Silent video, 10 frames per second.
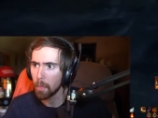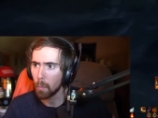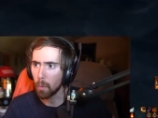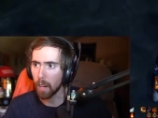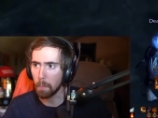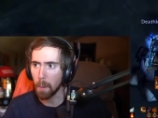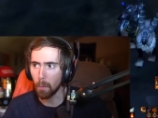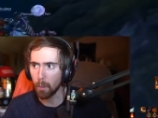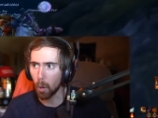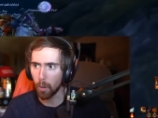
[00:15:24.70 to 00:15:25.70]
We got people
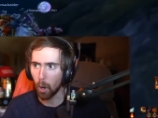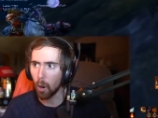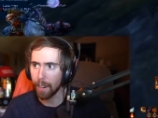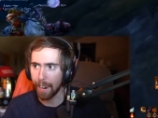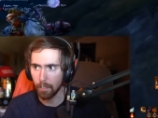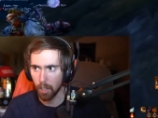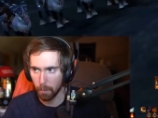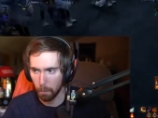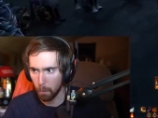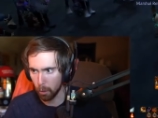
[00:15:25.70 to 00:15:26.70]
doing all kinds of
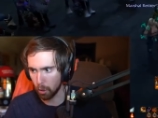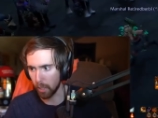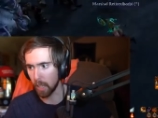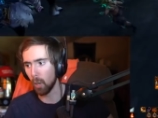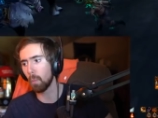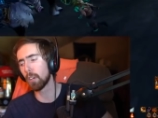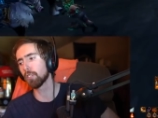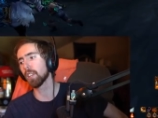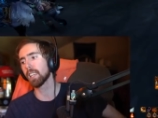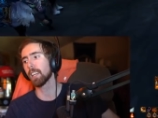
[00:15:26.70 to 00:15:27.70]
different bullshit. You know what? We're just
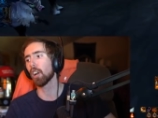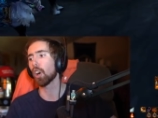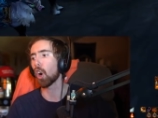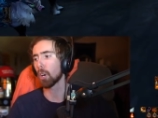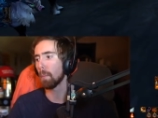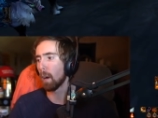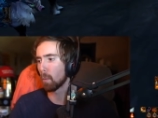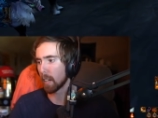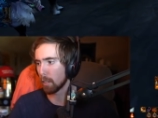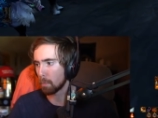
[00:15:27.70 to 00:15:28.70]
going to get on a hard mount. We're
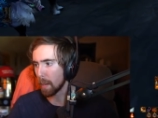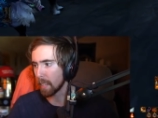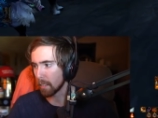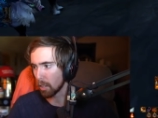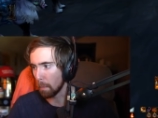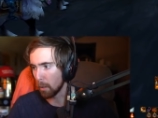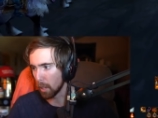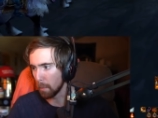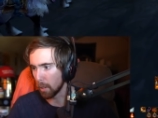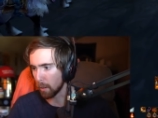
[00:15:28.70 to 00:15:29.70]
going to speed this up a little
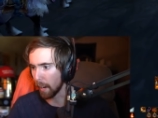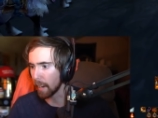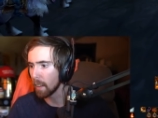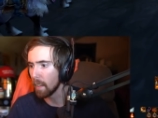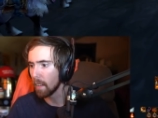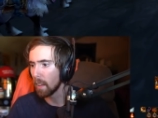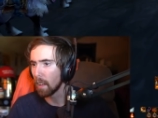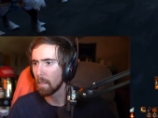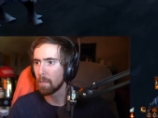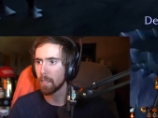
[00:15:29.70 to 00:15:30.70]
bit, okay?
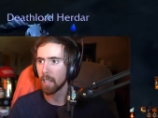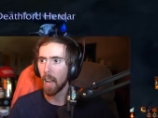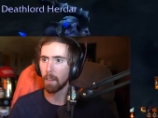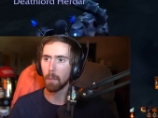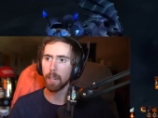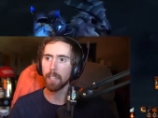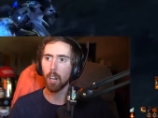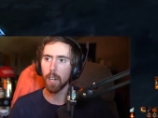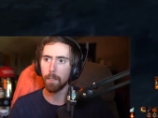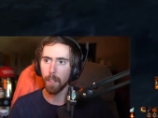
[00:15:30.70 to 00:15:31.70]
Everybody get
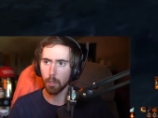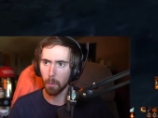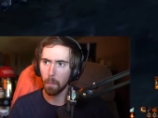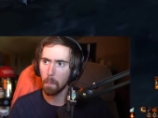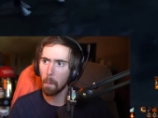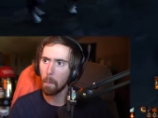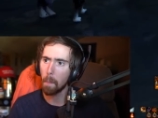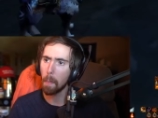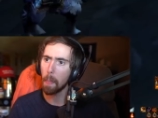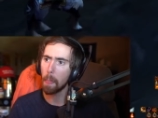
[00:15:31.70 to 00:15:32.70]
on Invincible.
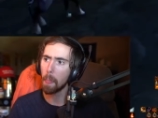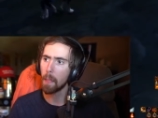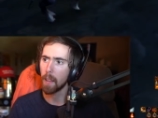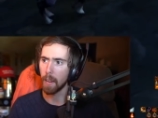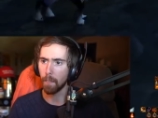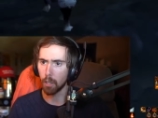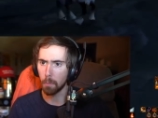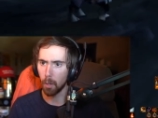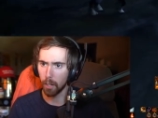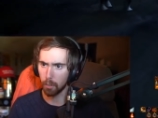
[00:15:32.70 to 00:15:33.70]

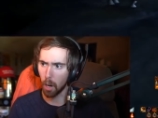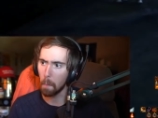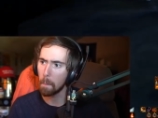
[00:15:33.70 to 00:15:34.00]
Invincible, let's go.